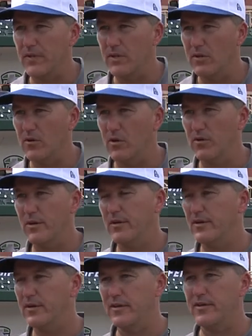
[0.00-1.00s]
You know,
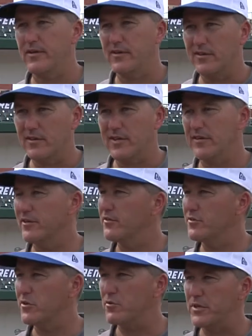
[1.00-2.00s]
getting to the
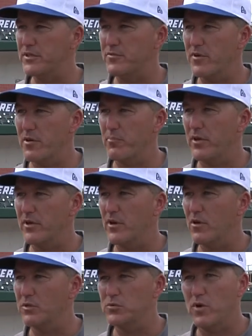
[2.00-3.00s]
tournament's great, but you
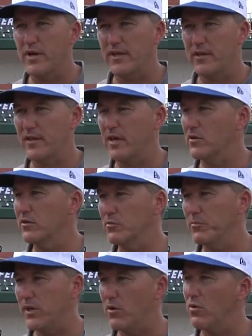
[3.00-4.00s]
always want to get that
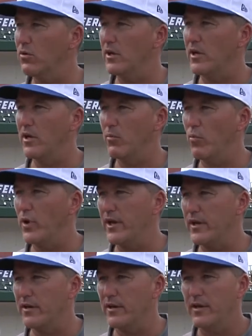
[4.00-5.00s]
ultimate goal and win
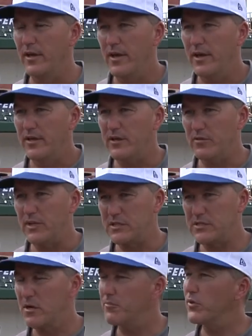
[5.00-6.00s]
it. And, you know,
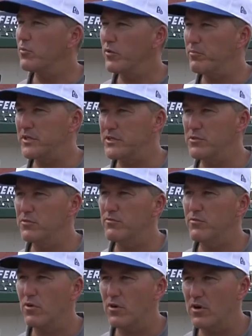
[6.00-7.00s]
that's something we've been shooting
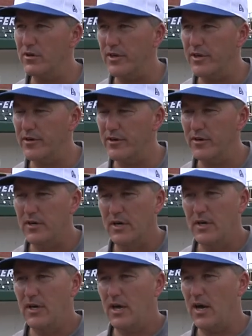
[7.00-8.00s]
for all year.
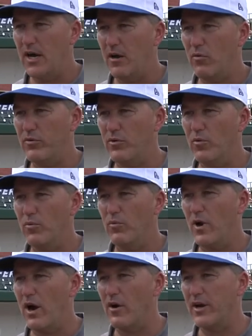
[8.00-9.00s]
You know,
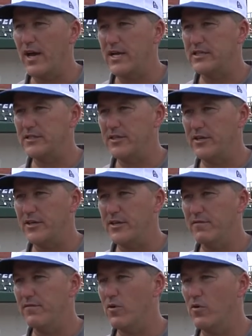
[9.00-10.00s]
our guys
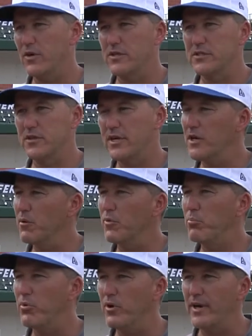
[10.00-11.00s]
get focused. They come
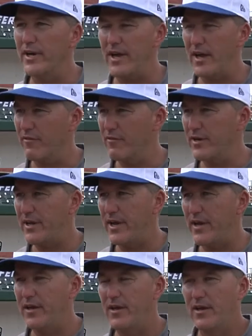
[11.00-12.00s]
to play every
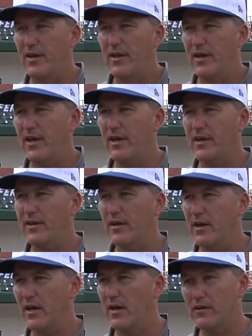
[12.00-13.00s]
day. And,
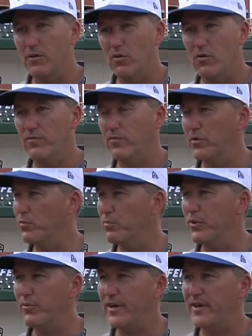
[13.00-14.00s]
you know, hopefully we'll
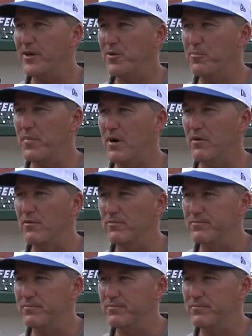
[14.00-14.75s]
be ready to go tomorrow.